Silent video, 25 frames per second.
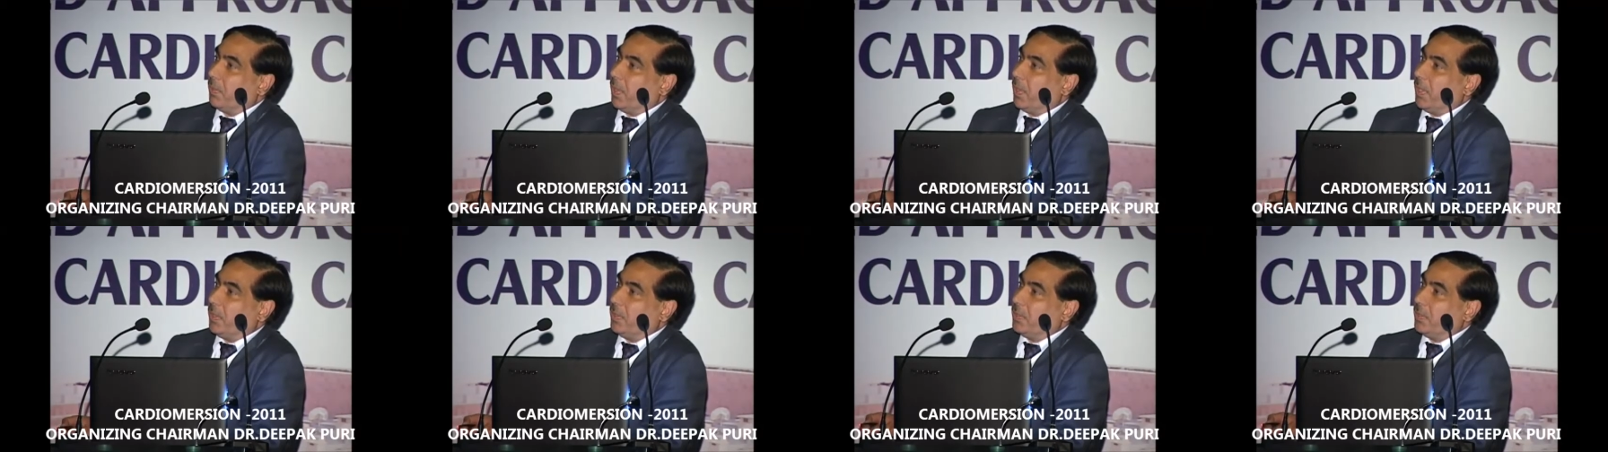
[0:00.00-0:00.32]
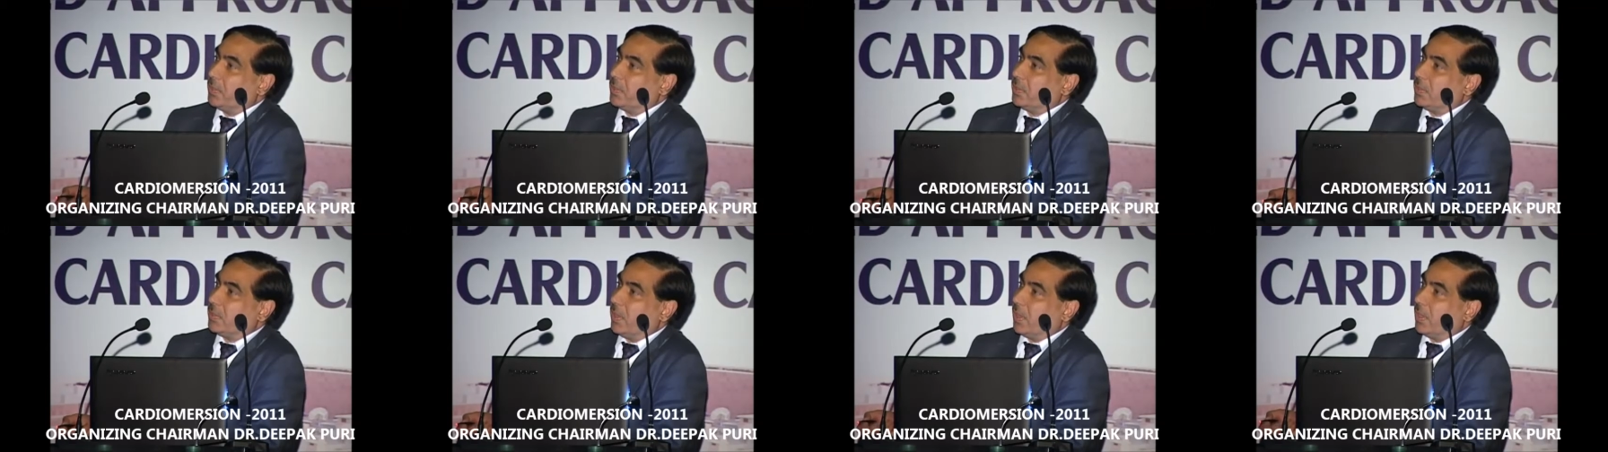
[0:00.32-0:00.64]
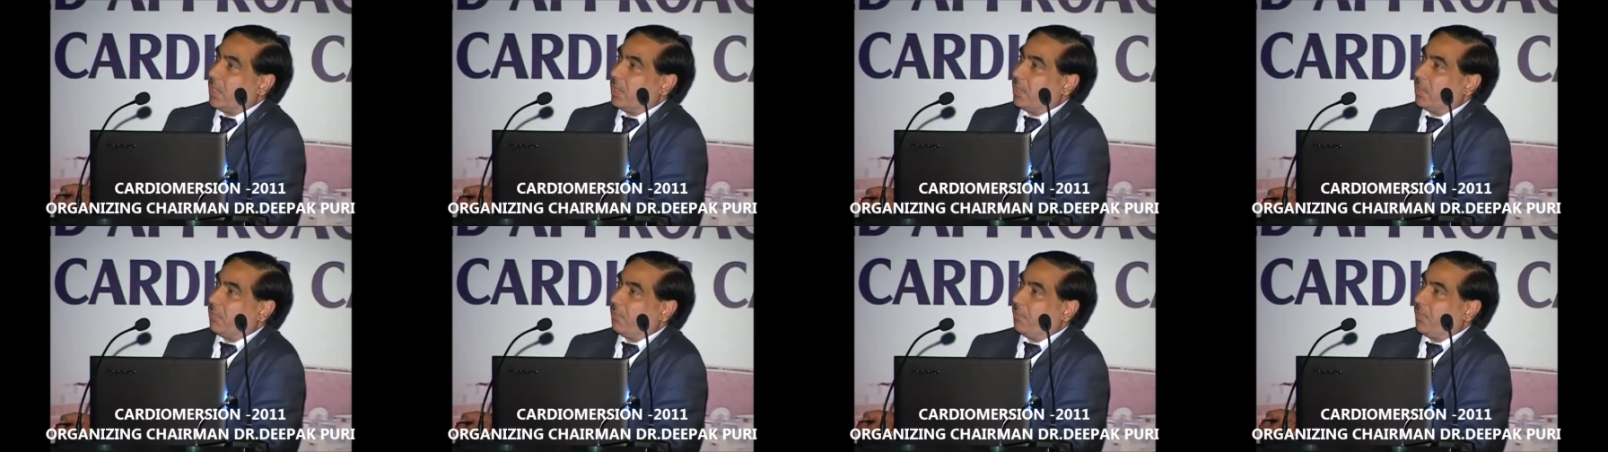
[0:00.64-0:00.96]
the
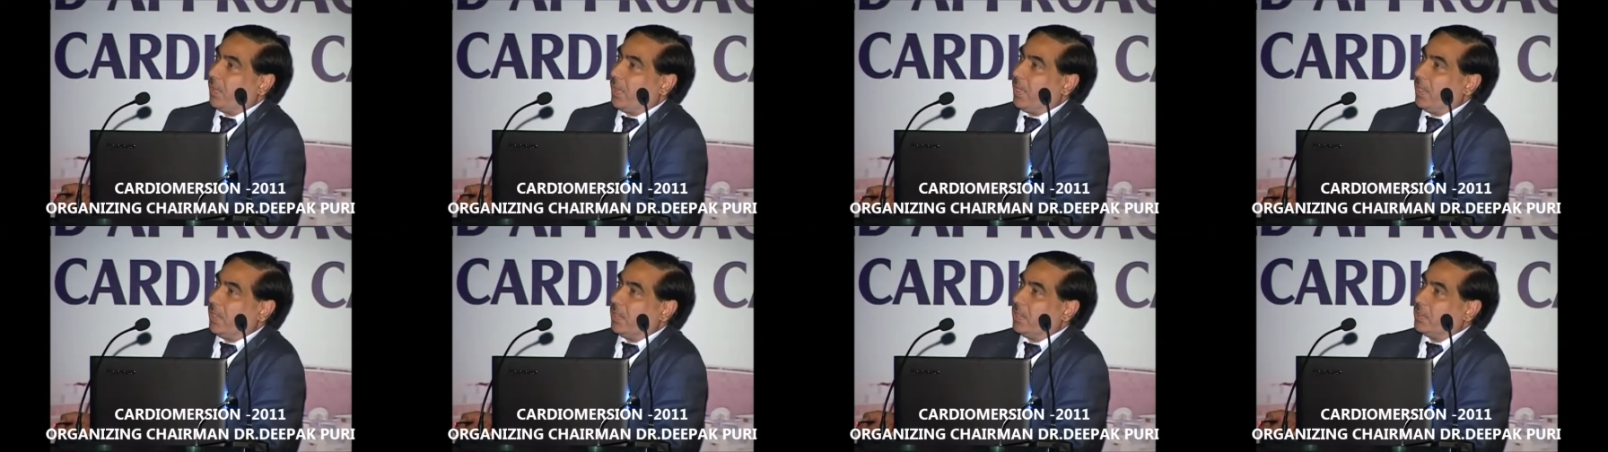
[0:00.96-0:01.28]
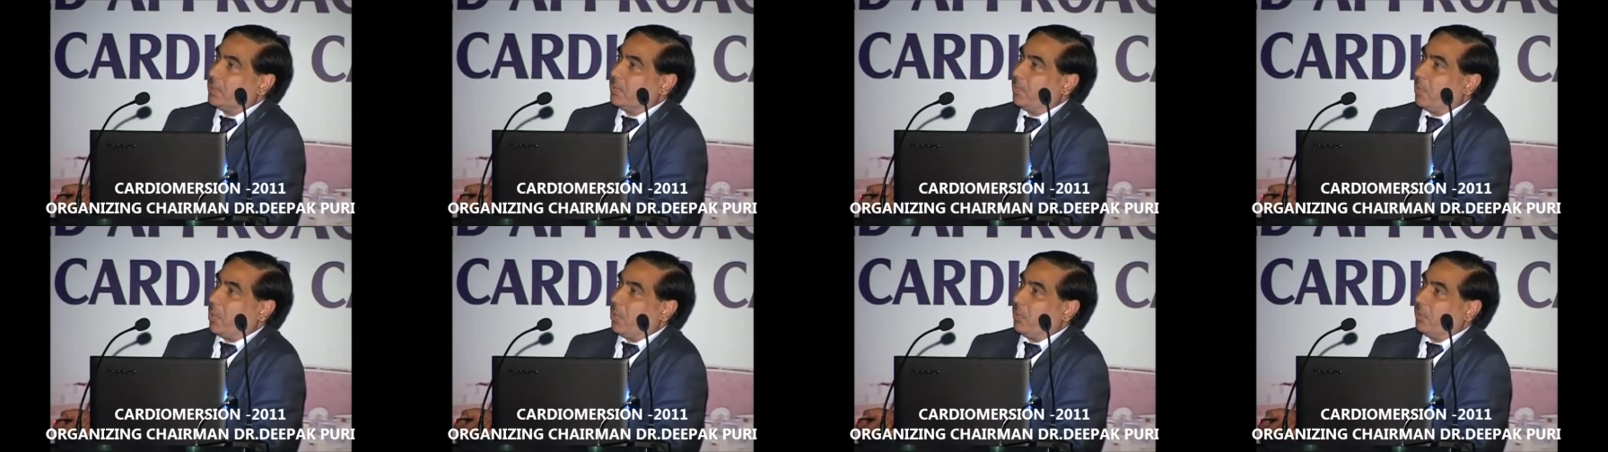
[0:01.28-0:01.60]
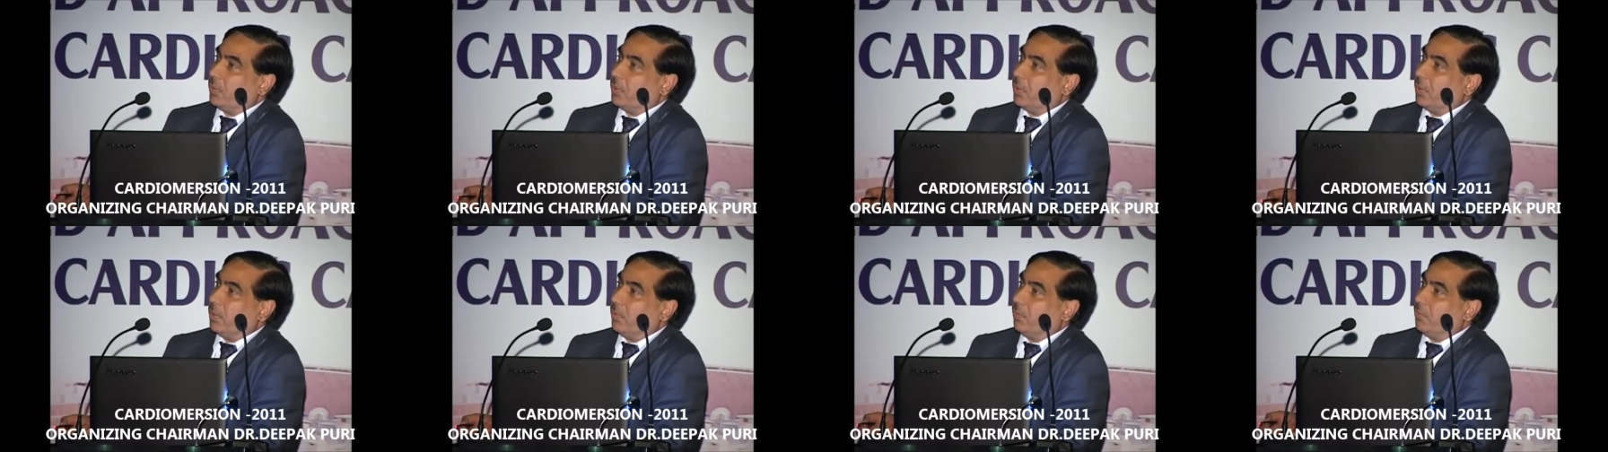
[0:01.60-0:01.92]
cutoff line is
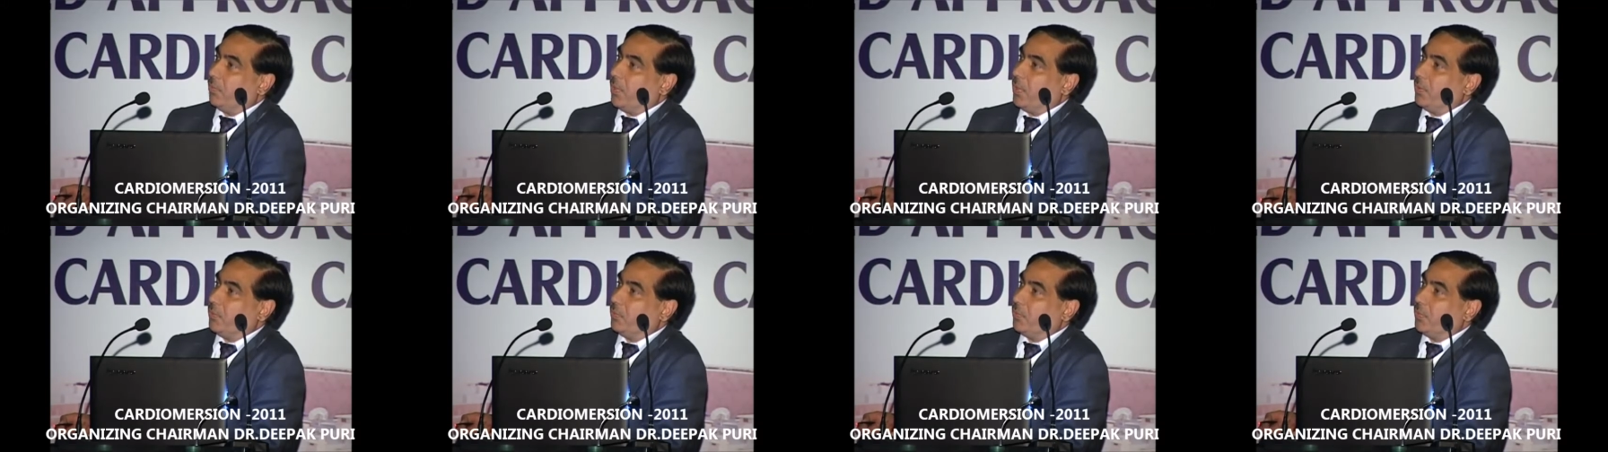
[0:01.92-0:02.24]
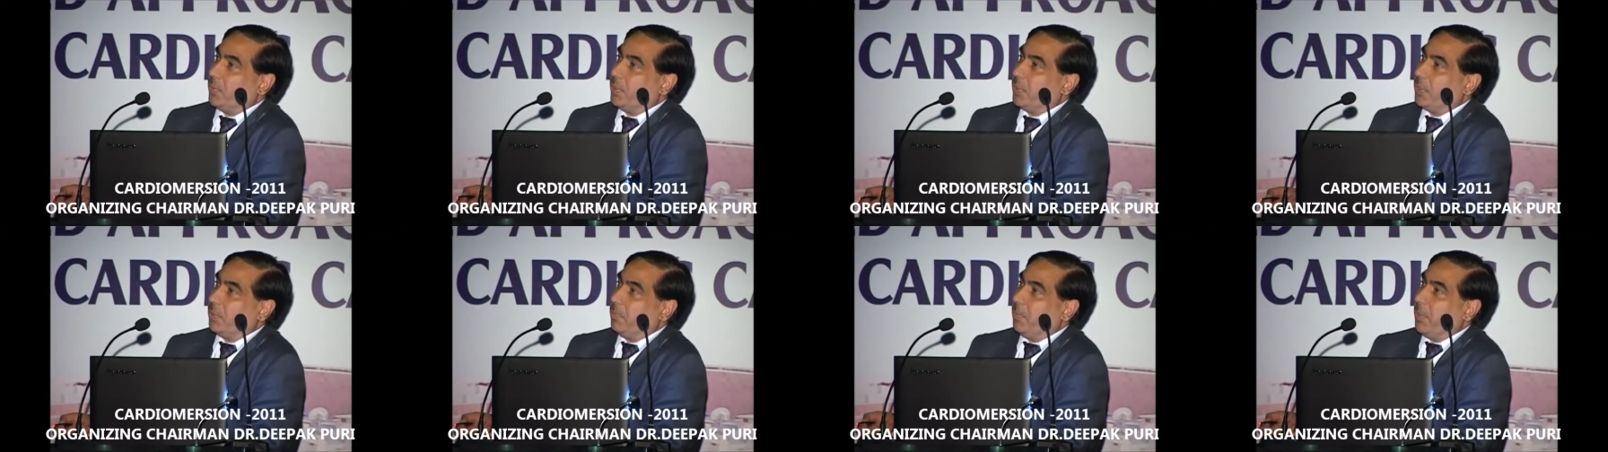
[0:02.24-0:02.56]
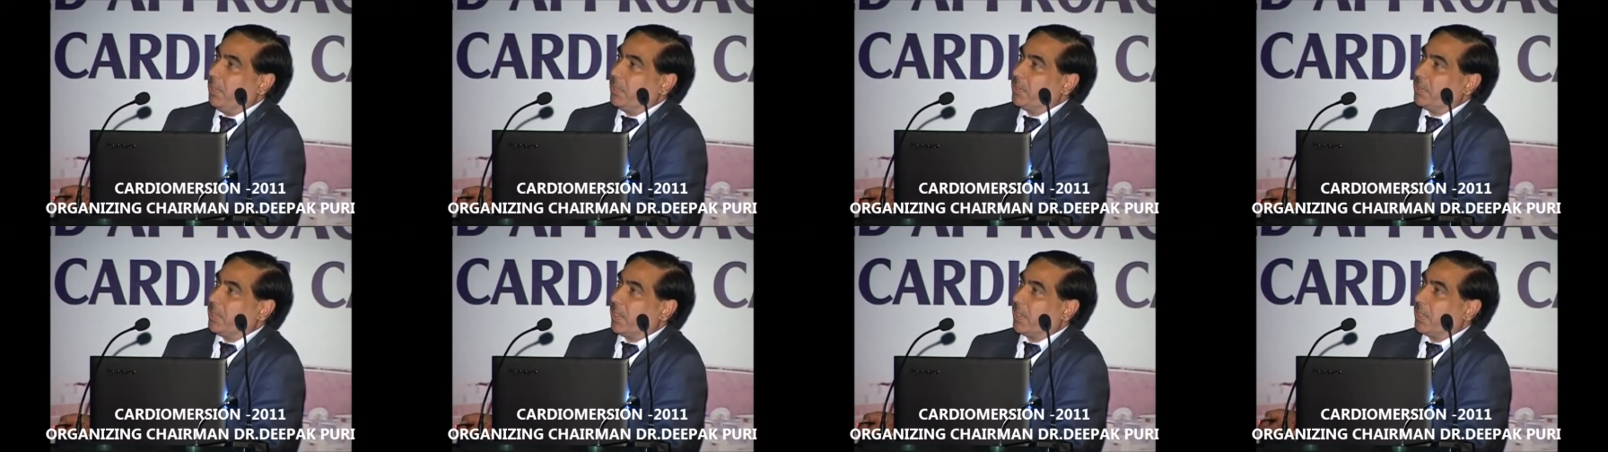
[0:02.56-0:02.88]
about 120
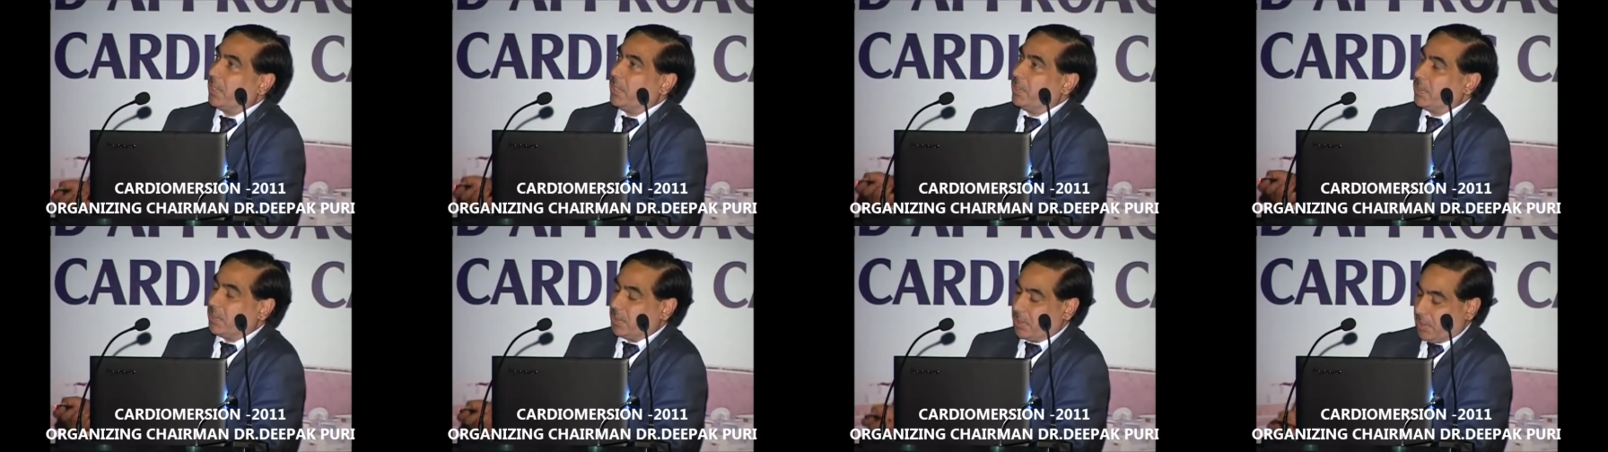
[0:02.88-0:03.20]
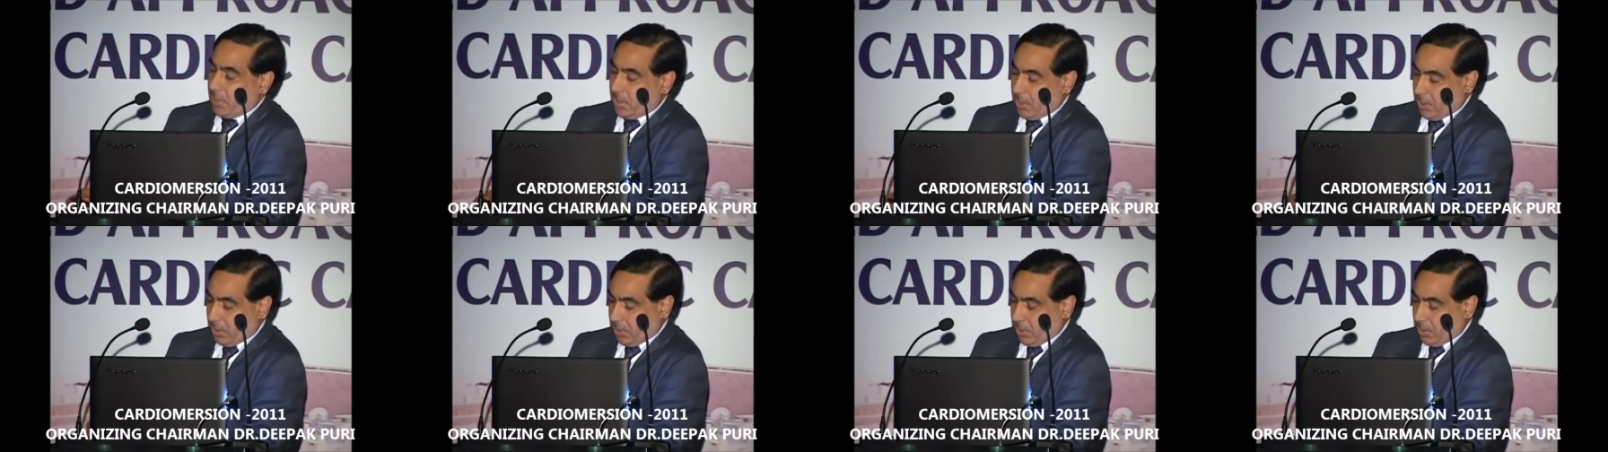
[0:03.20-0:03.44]
milliseconds.